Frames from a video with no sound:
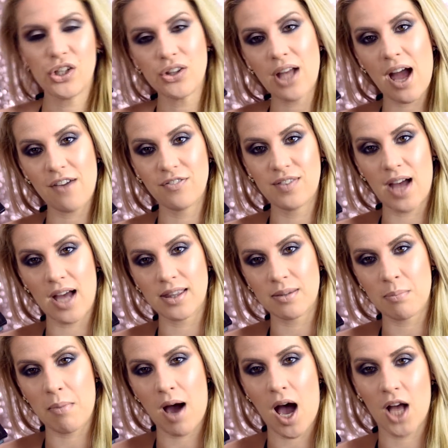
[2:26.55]
don't have that
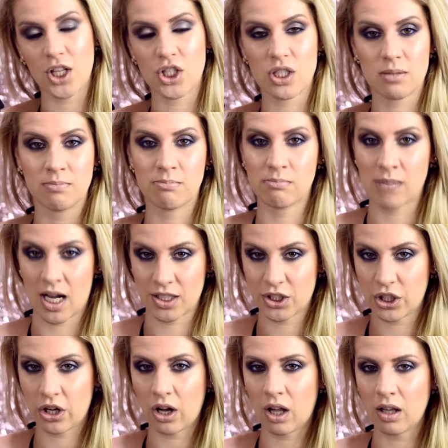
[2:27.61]
much
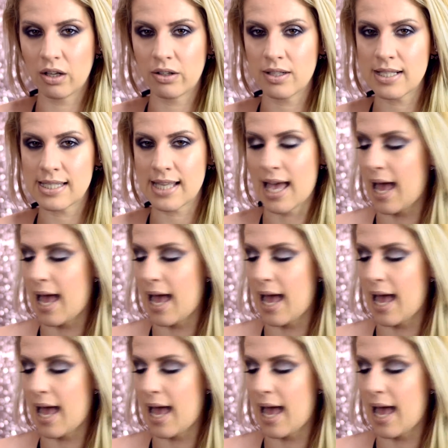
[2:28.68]
matte colors.